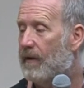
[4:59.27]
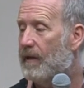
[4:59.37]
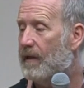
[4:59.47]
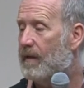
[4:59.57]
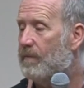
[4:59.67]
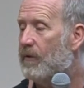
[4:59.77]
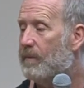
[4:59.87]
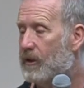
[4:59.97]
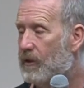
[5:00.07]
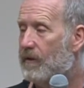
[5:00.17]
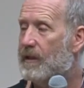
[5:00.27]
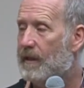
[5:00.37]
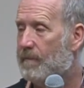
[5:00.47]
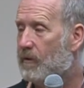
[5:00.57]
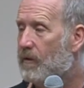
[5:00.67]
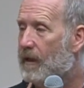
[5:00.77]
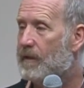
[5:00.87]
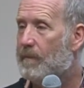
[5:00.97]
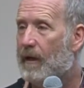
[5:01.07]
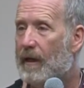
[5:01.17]
and let them promiscuously
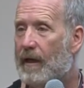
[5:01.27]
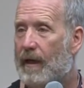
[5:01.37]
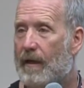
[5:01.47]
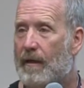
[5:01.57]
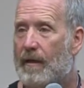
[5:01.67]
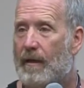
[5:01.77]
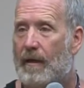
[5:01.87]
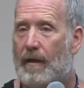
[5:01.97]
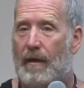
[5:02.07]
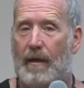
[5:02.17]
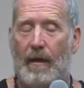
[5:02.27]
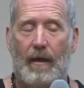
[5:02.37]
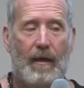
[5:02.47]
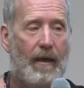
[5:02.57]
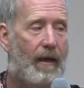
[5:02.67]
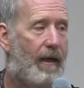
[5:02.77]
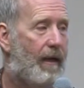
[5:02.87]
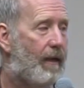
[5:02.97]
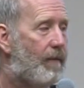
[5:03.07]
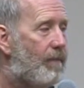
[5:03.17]
cross-pollinate.
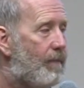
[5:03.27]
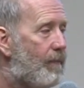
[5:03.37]
And